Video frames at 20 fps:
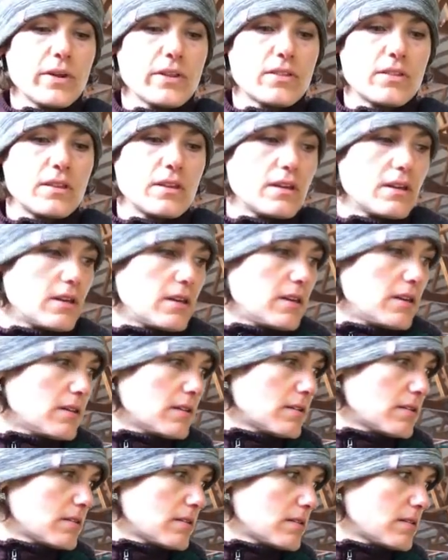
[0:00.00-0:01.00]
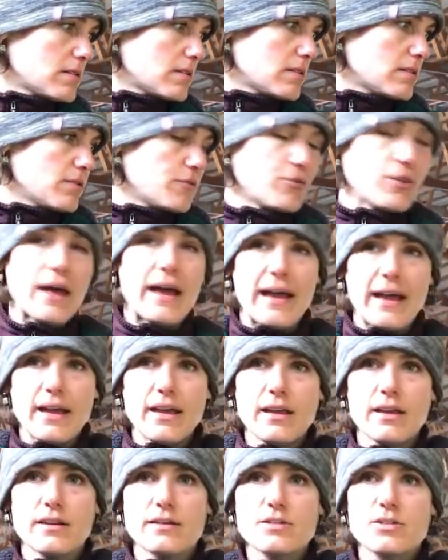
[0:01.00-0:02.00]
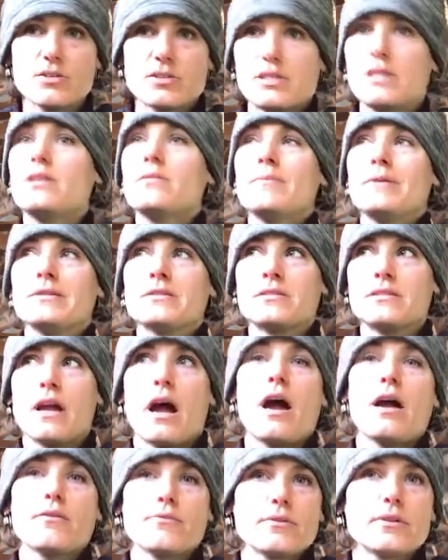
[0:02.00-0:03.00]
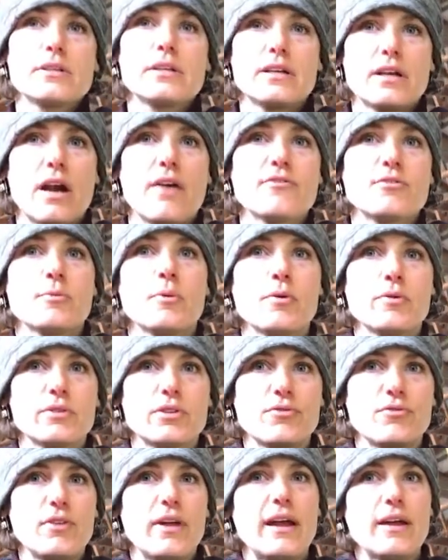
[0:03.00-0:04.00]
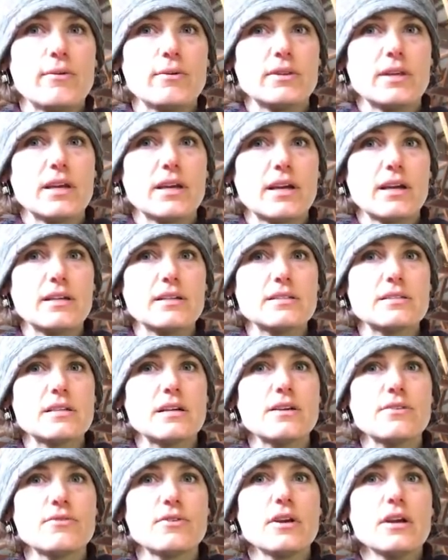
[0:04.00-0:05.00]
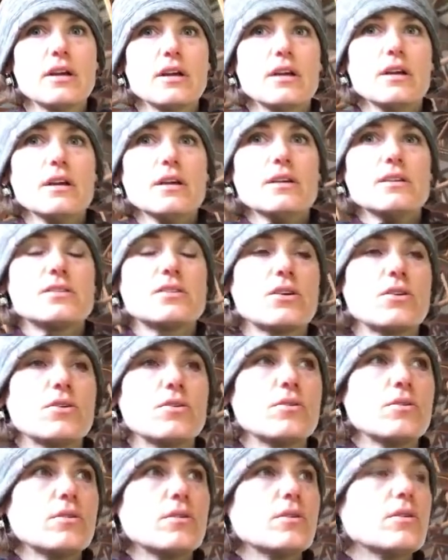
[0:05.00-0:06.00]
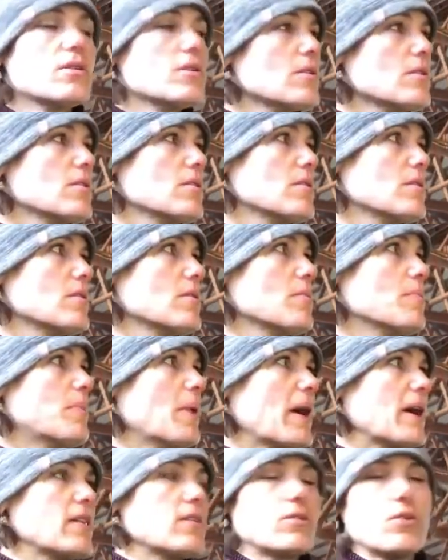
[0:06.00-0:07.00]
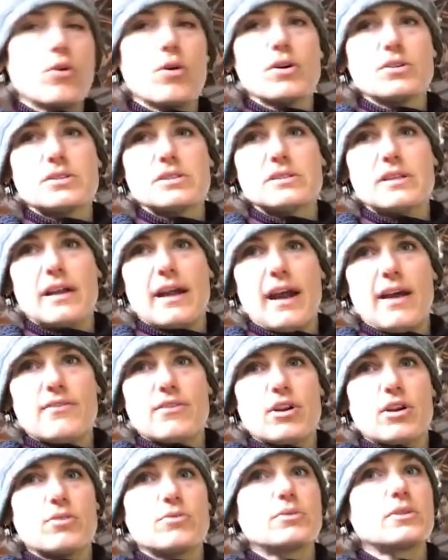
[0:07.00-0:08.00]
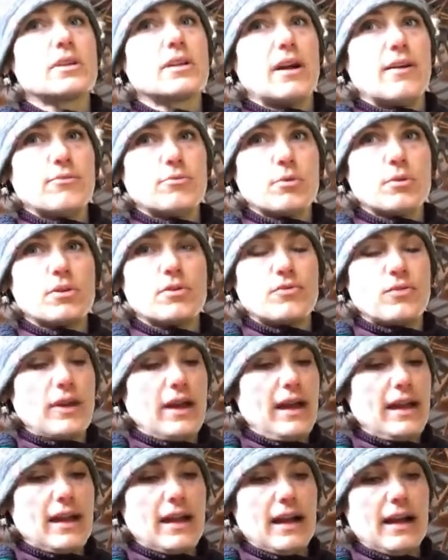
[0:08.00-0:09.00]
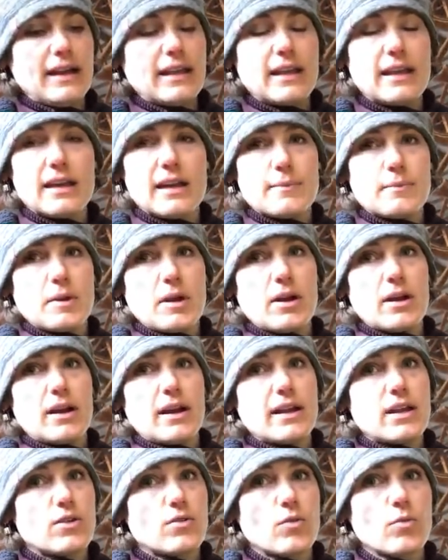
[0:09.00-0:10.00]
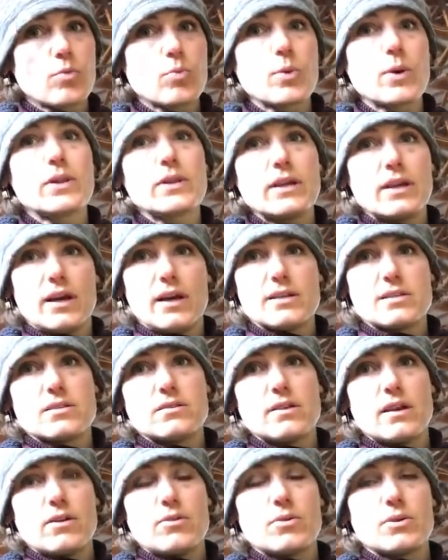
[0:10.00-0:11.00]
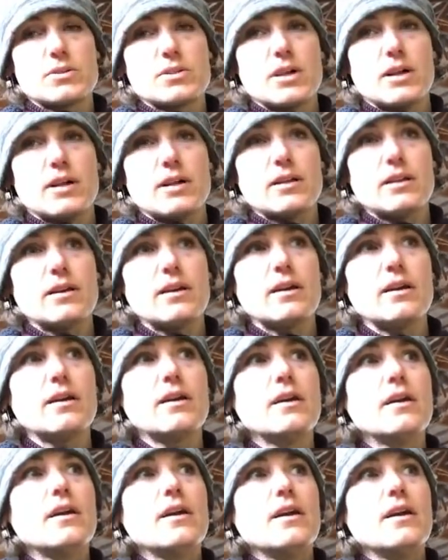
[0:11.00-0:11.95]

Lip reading: the flag. So Cinnamon's not really comfortable with the flag with that kind of stuff. So, but the horses that I have that are really comfortable with the flag, and I can get up there and I can really hustle that horse out of there,